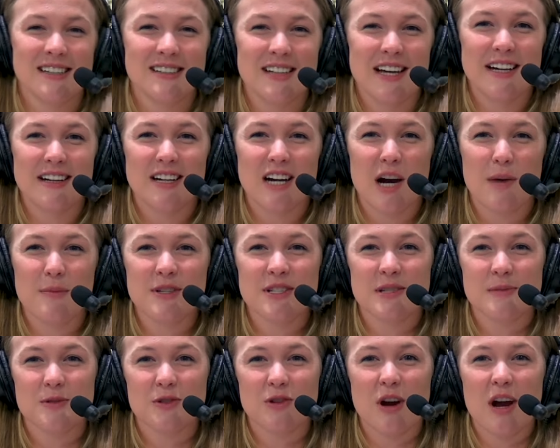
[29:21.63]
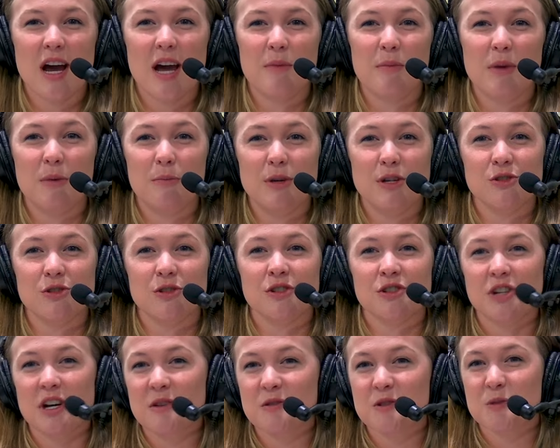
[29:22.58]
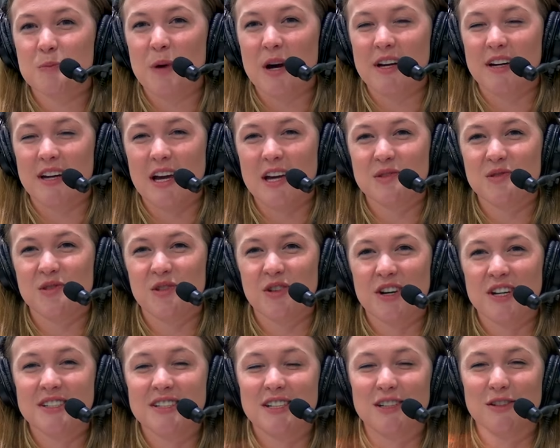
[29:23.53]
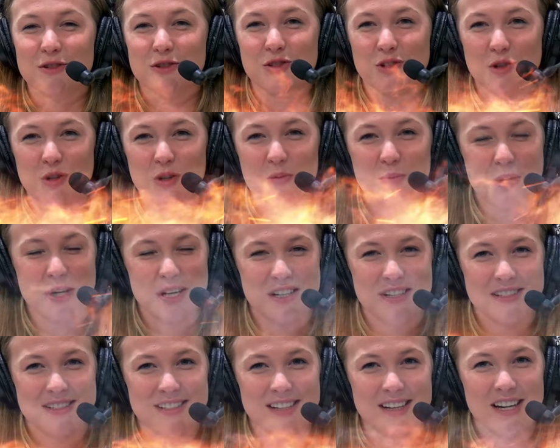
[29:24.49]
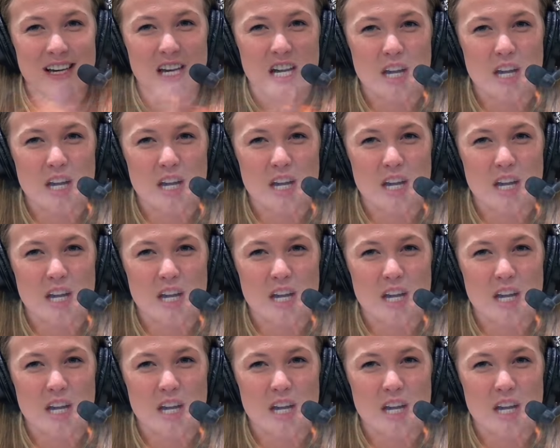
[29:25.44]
Like, comment, subscribe, and be sure to share this podcast with your hunting or shooting buddies.